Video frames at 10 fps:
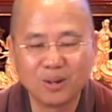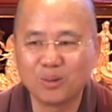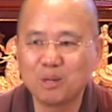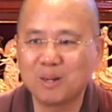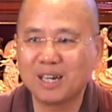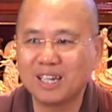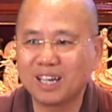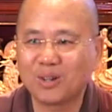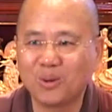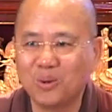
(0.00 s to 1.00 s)
Only by
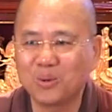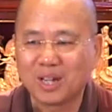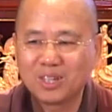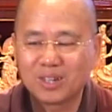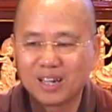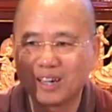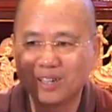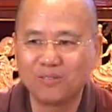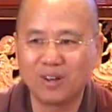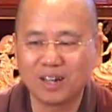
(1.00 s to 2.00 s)
letting go can you get
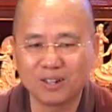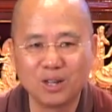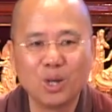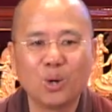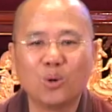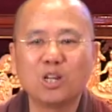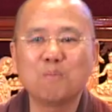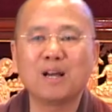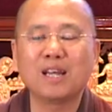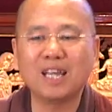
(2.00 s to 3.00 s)
nirvana. Only
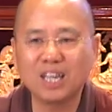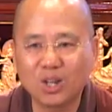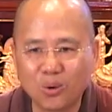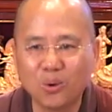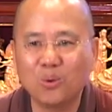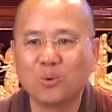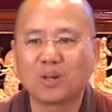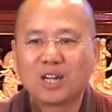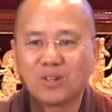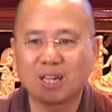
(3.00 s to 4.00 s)
by letting go
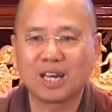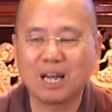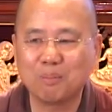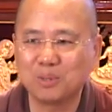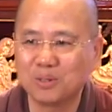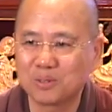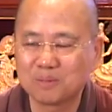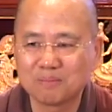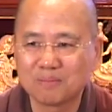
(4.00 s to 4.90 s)
can you get happiness.